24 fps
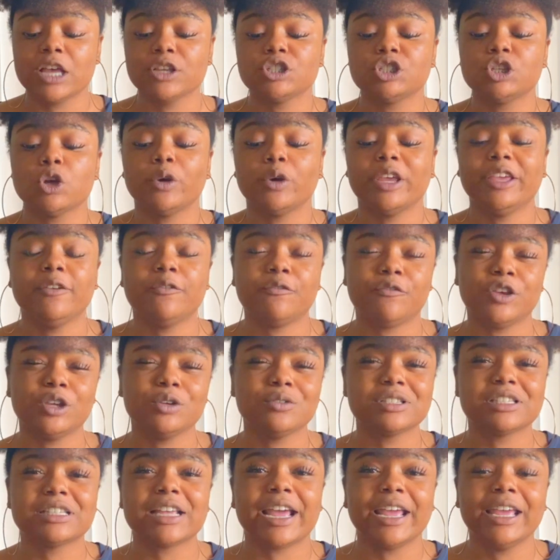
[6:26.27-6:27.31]
So he
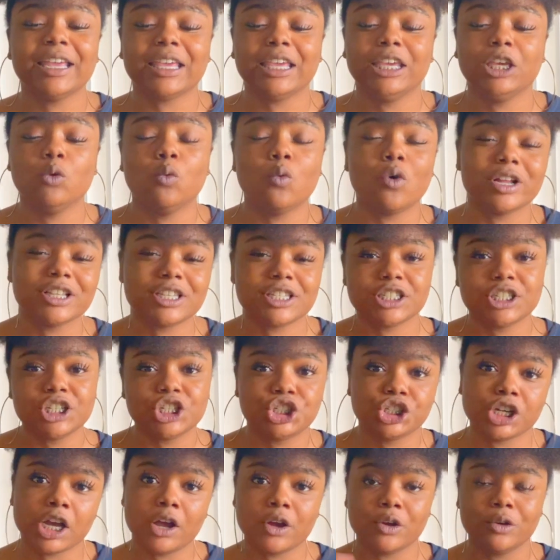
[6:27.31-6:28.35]
feels like he wants to
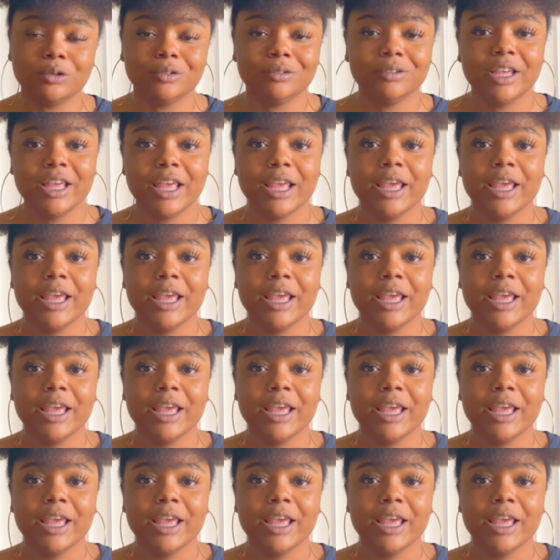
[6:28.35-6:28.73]
juggle.